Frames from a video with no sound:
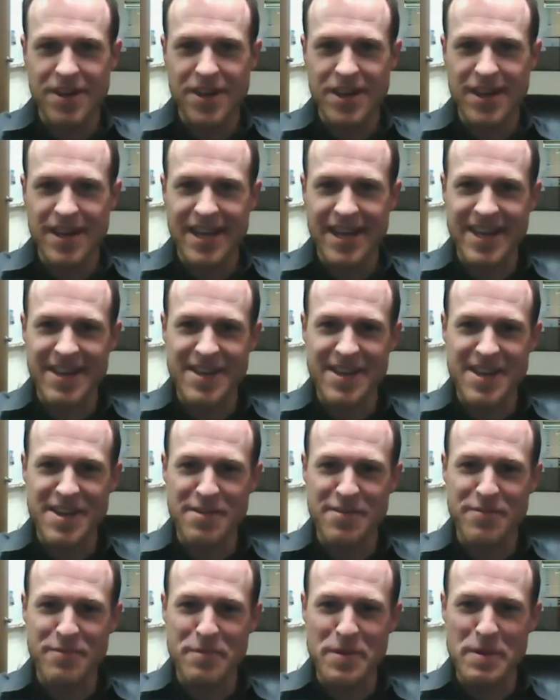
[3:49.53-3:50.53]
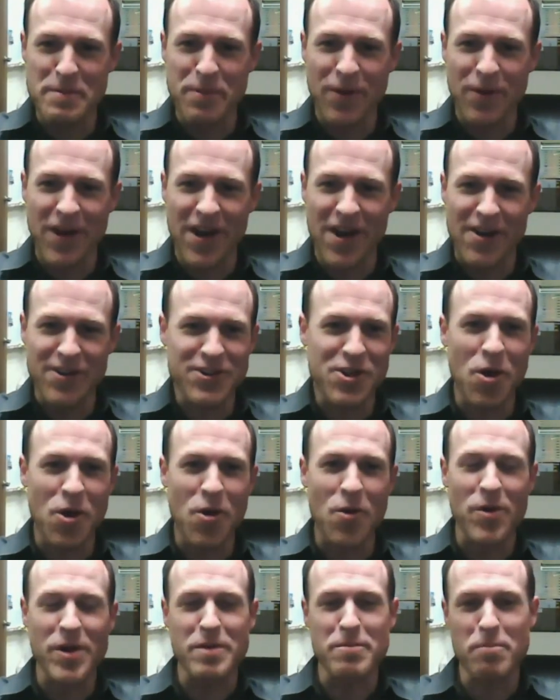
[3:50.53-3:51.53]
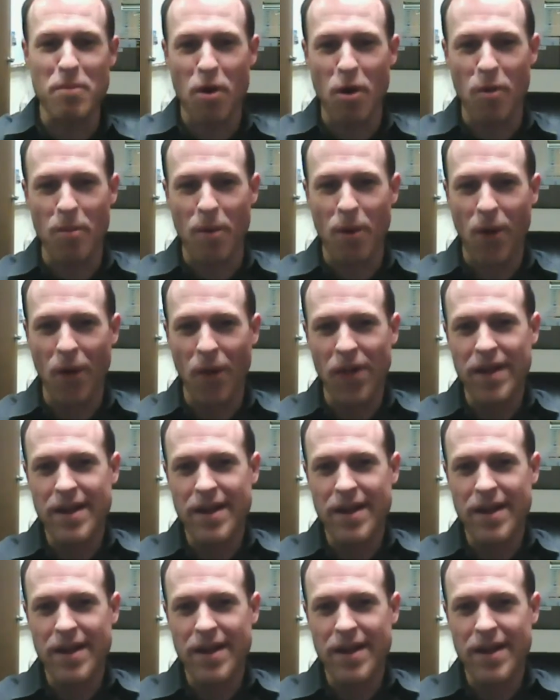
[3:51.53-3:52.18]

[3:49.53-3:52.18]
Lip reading: if people aren't going mobile,